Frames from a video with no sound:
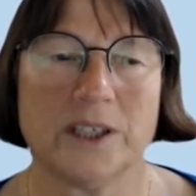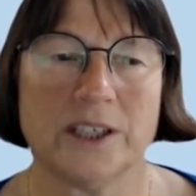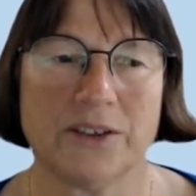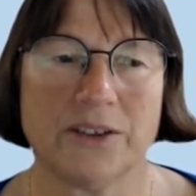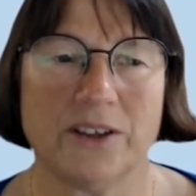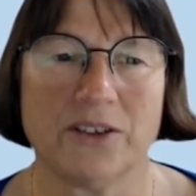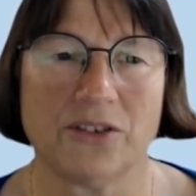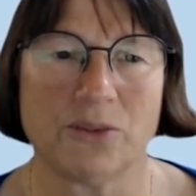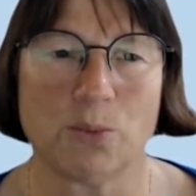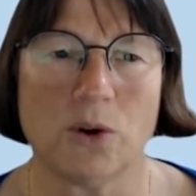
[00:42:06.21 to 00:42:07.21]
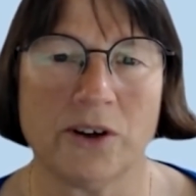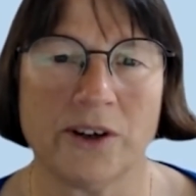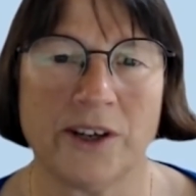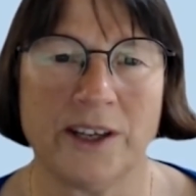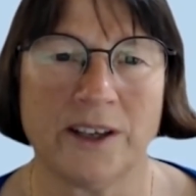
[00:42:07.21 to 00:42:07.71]
And I think this is
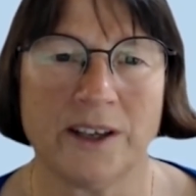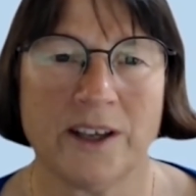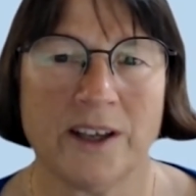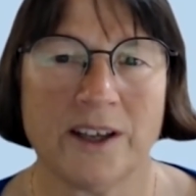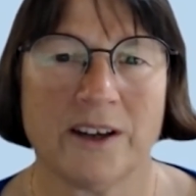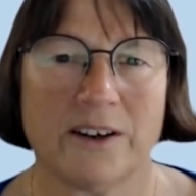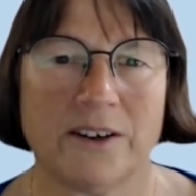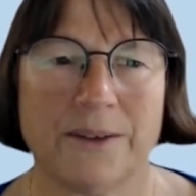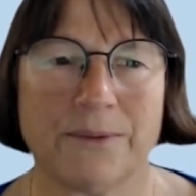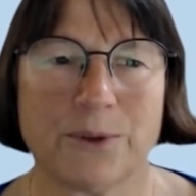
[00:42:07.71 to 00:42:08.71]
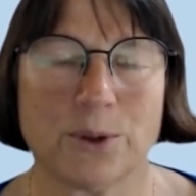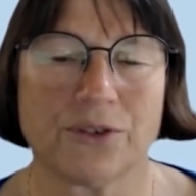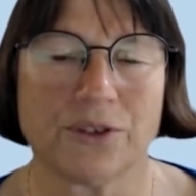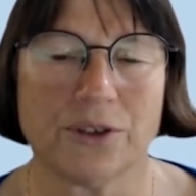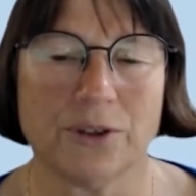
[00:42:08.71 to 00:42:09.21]
why I've got
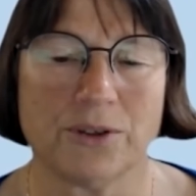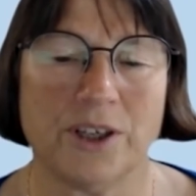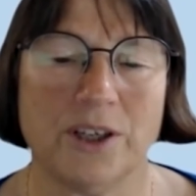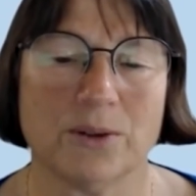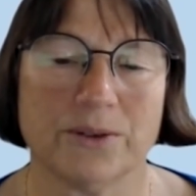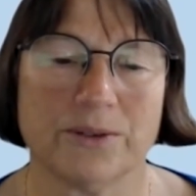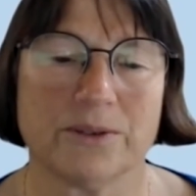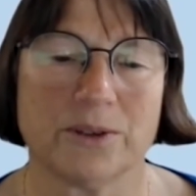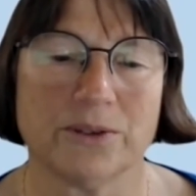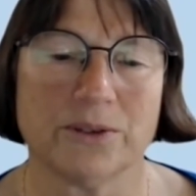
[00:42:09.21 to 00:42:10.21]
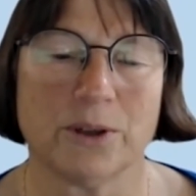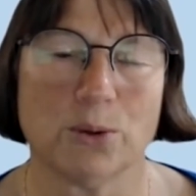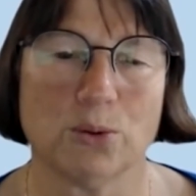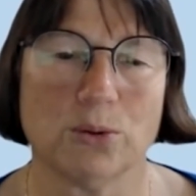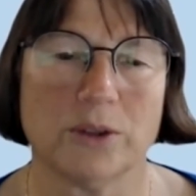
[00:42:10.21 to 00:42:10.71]
so keen on the
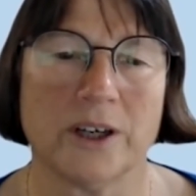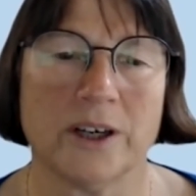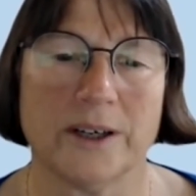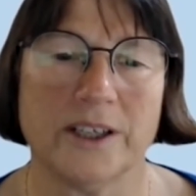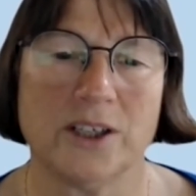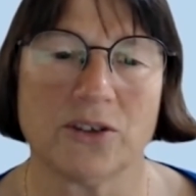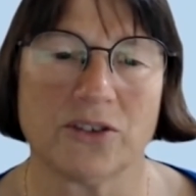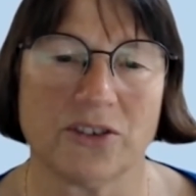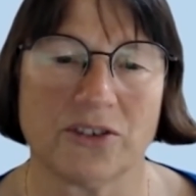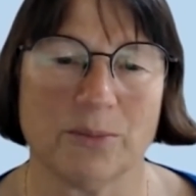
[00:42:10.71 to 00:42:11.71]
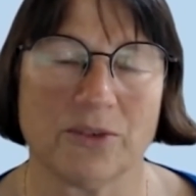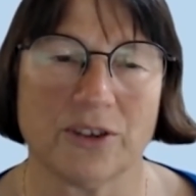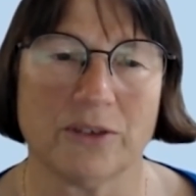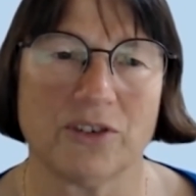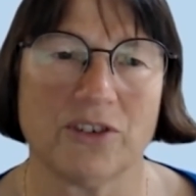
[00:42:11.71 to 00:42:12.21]
whole ecosystem
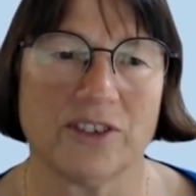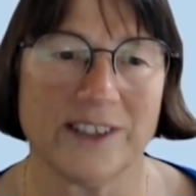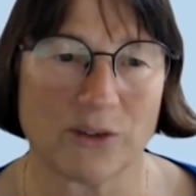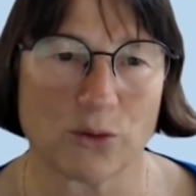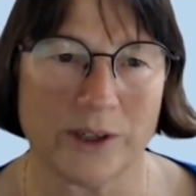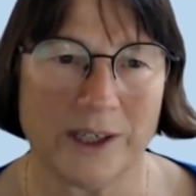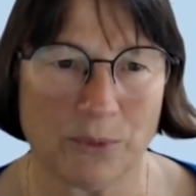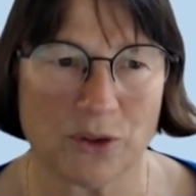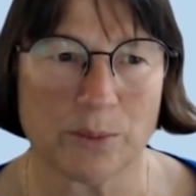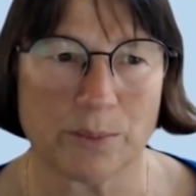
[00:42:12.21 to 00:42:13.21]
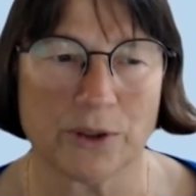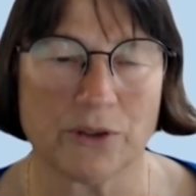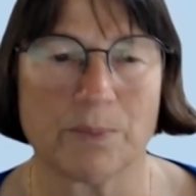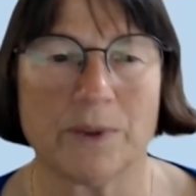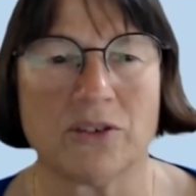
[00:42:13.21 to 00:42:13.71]
services natural capital
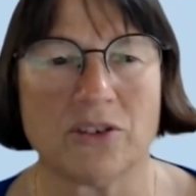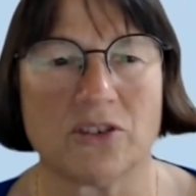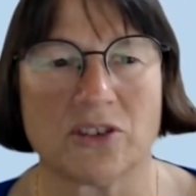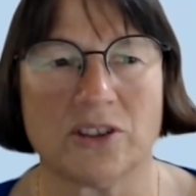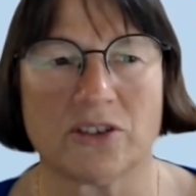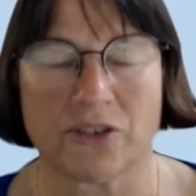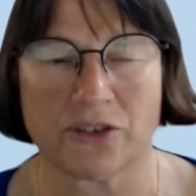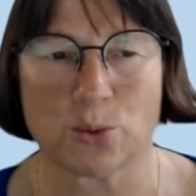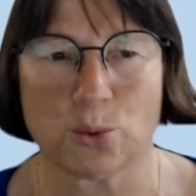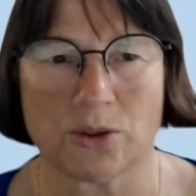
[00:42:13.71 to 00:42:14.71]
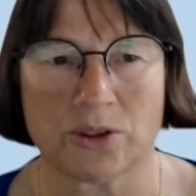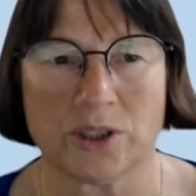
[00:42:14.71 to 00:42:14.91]
approach, because it starts to talk